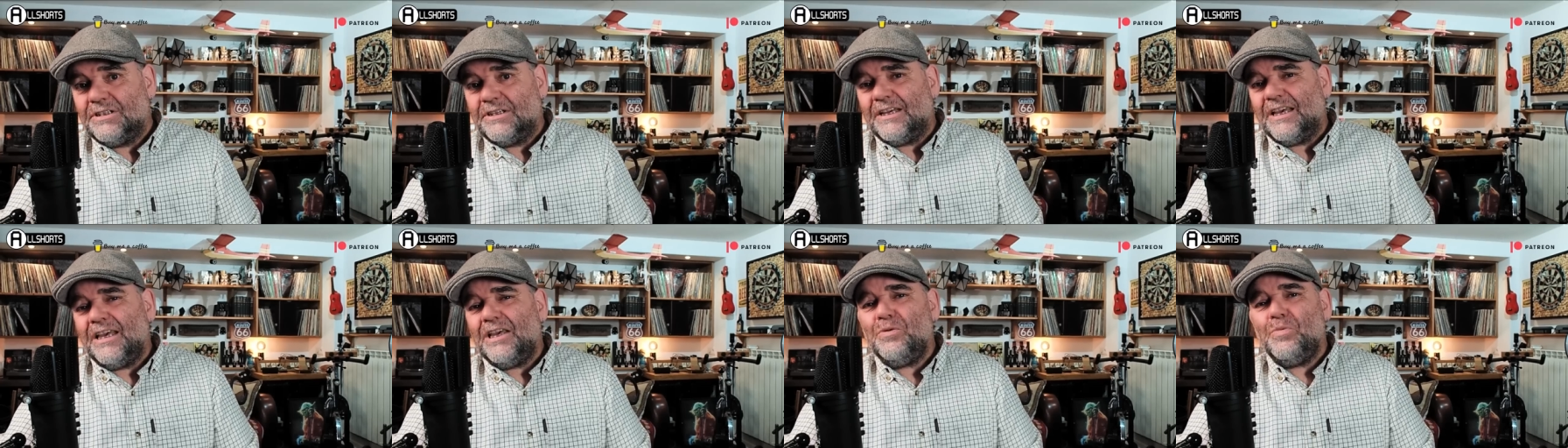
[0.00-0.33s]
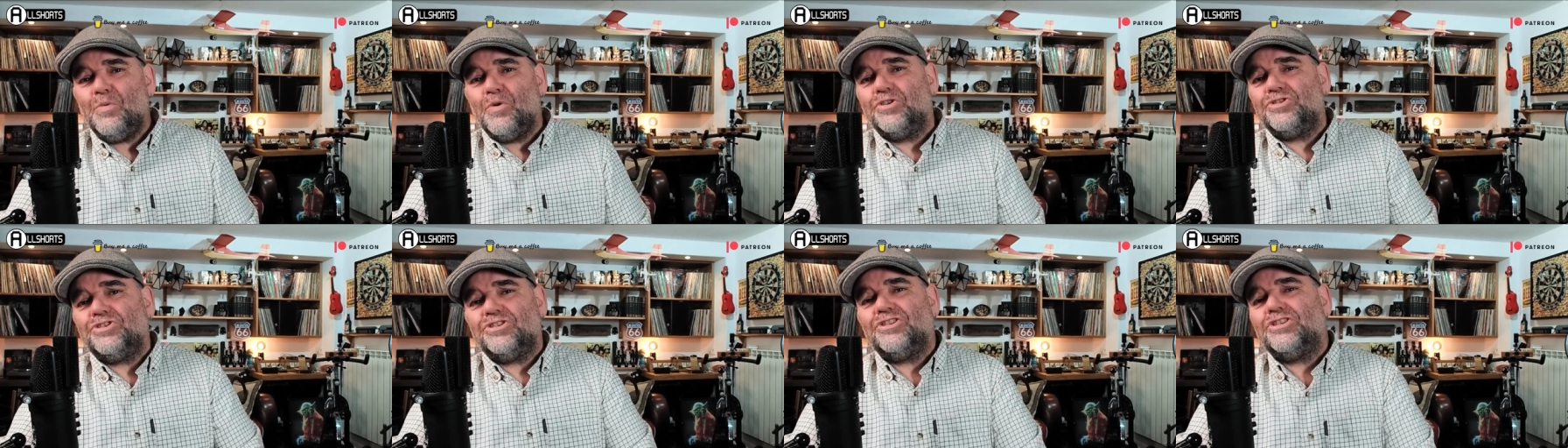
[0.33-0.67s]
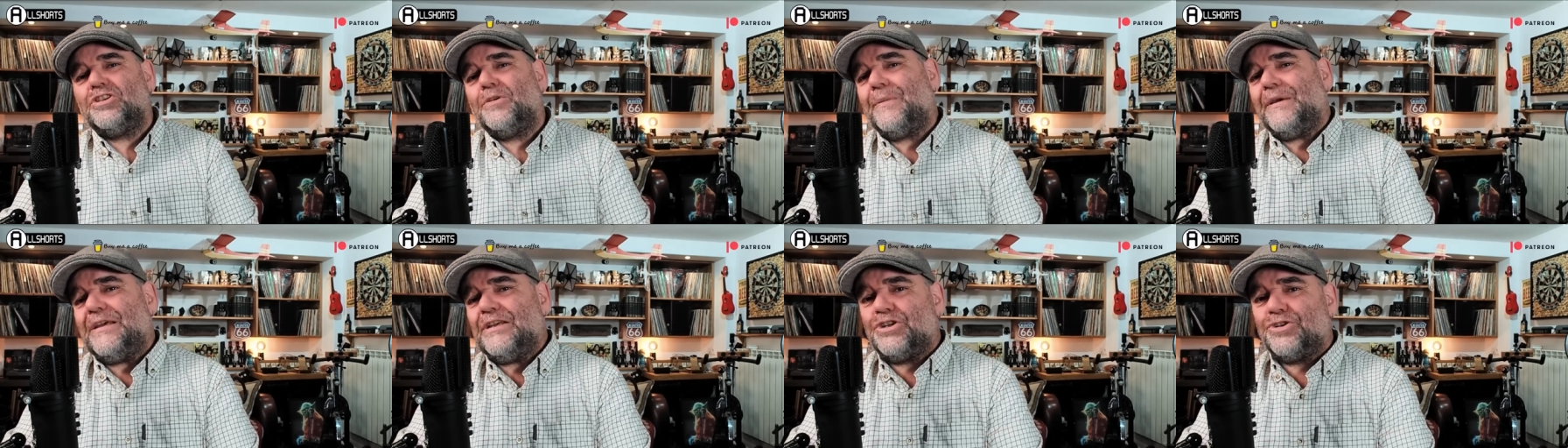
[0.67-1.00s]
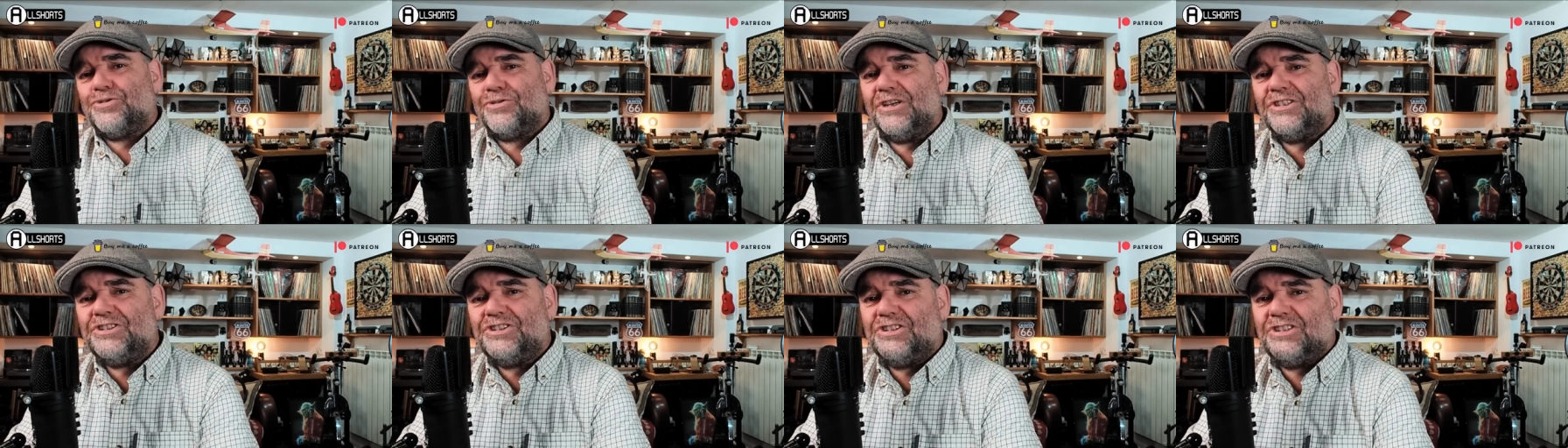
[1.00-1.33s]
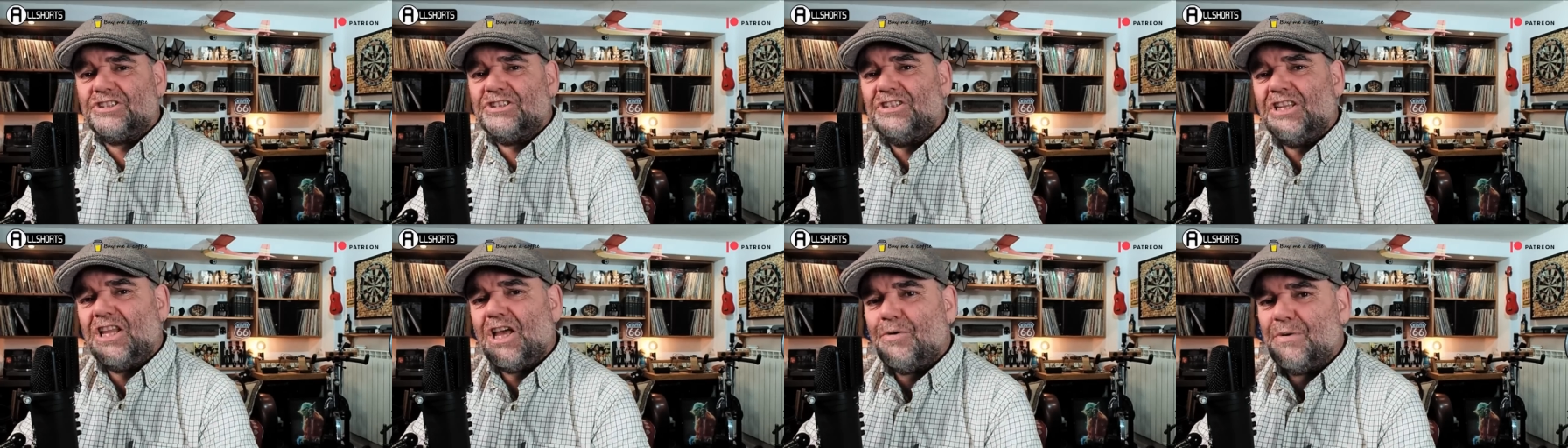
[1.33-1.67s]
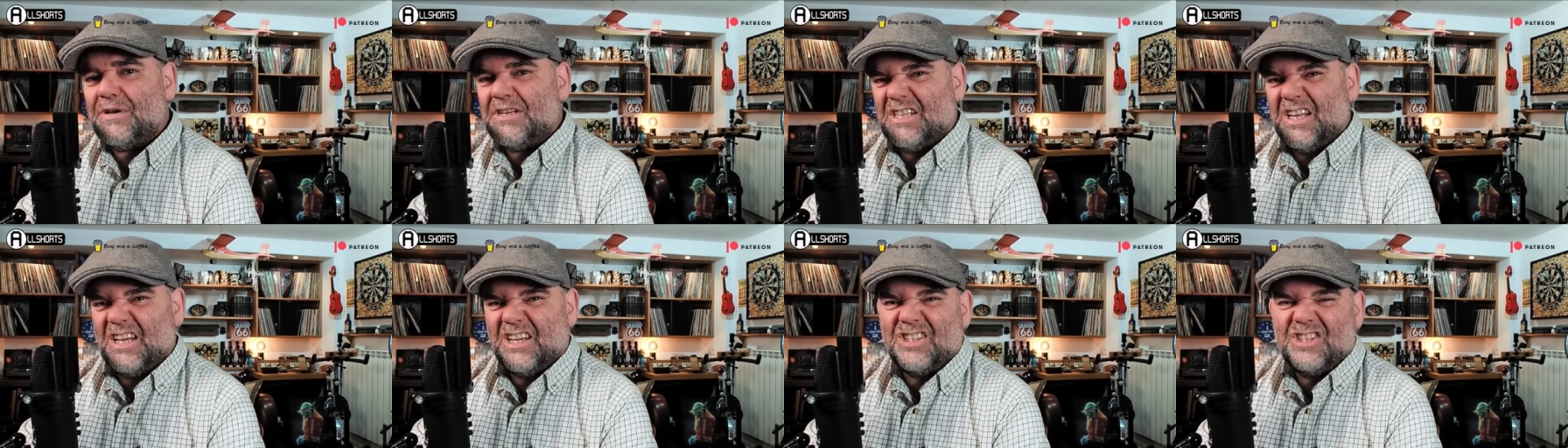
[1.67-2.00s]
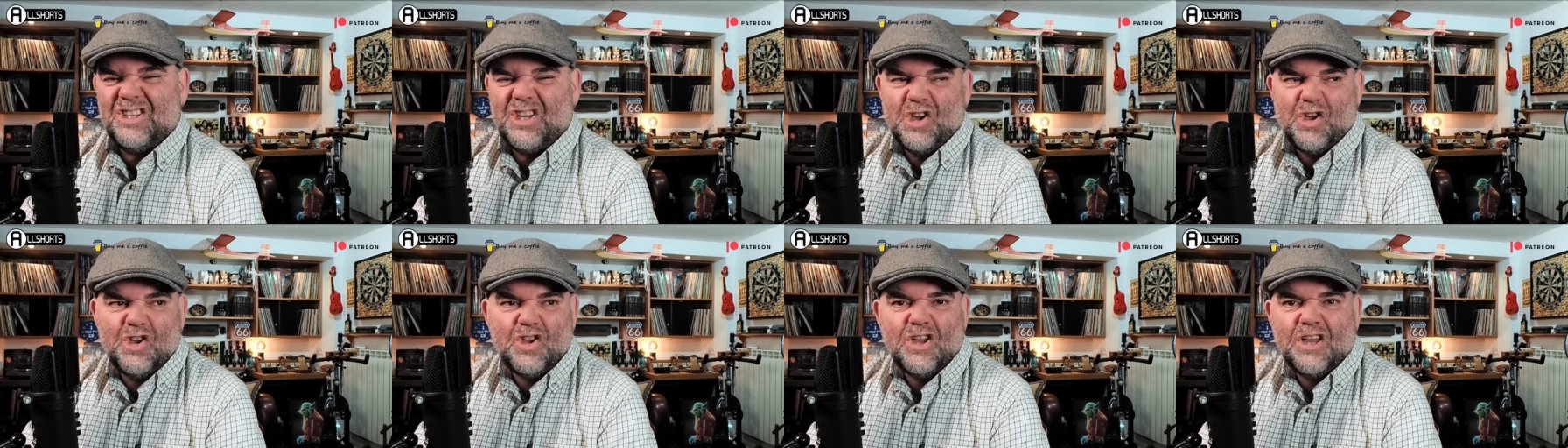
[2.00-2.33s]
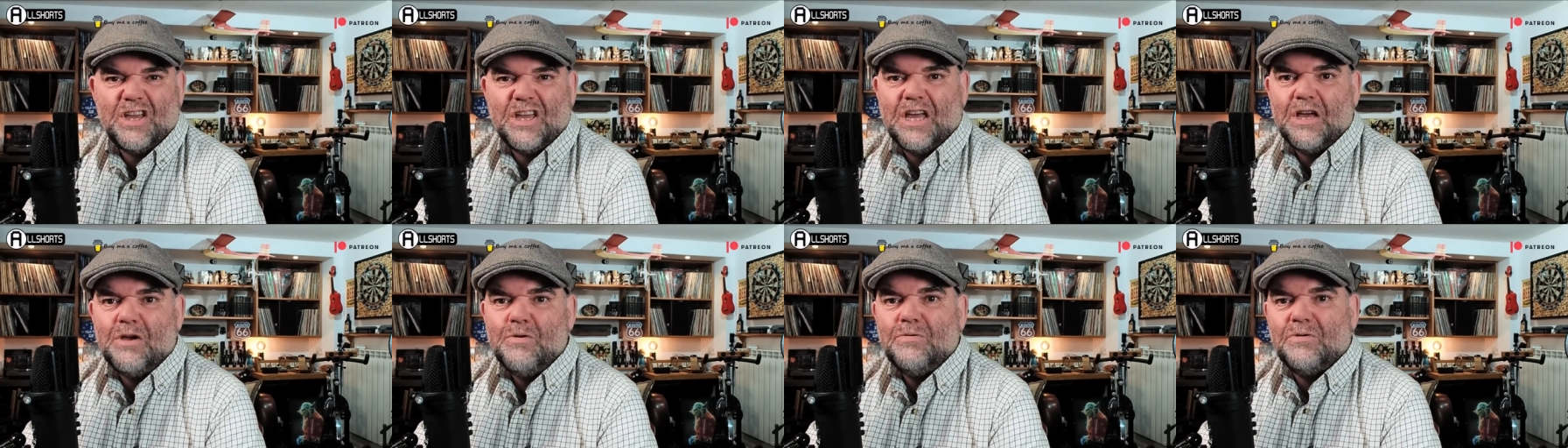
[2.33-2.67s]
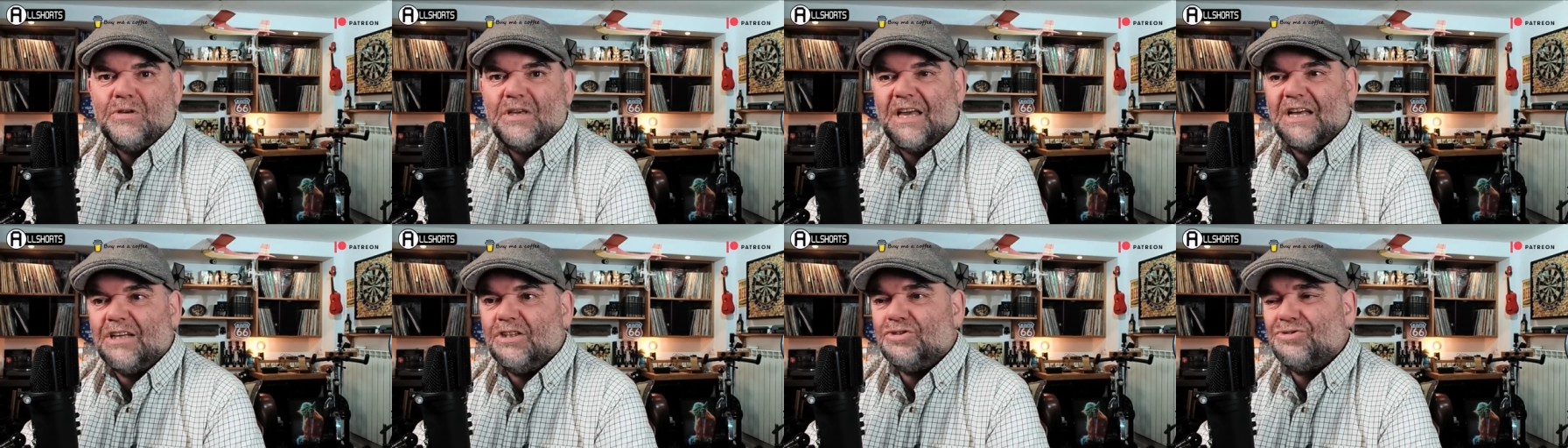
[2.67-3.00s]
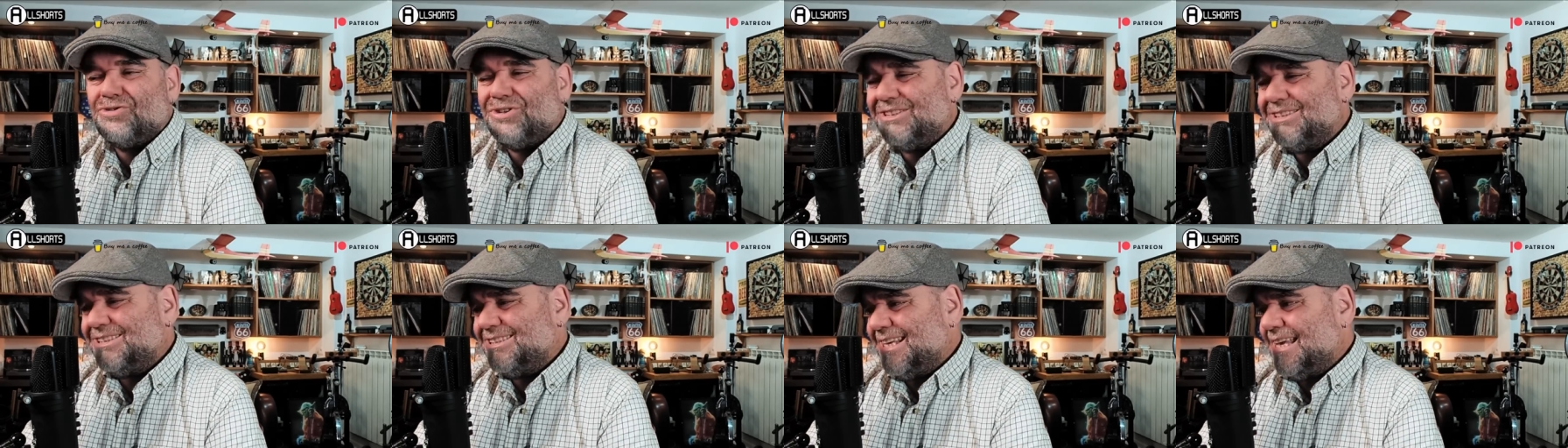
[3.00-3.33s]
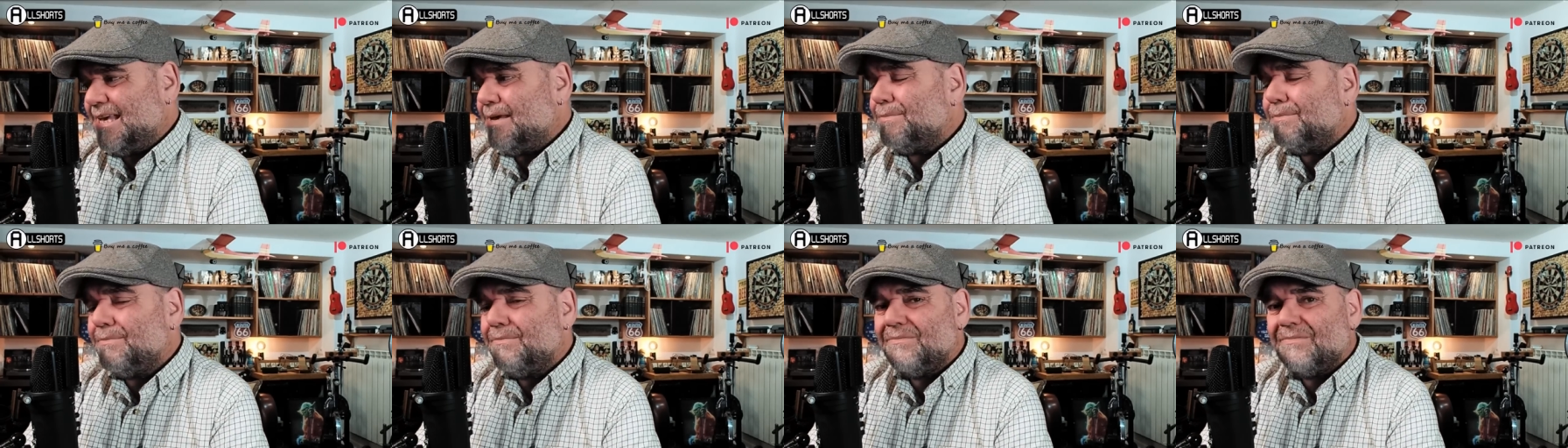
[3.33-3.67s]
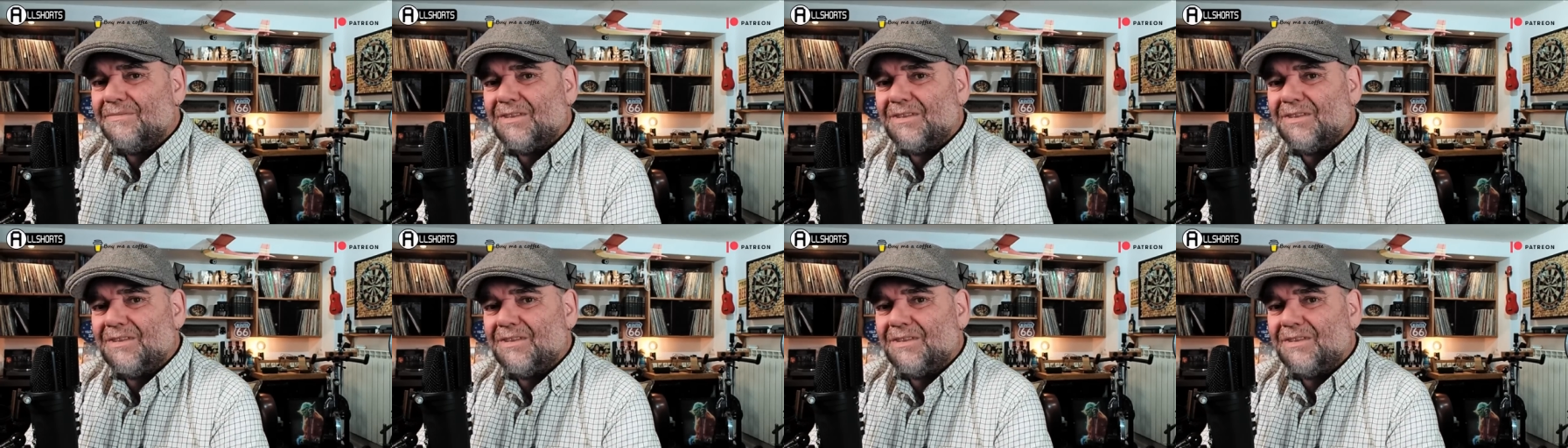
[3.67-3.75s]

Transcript: He wasn't to be trusted. No, he's like a turncoat. You can't trust him.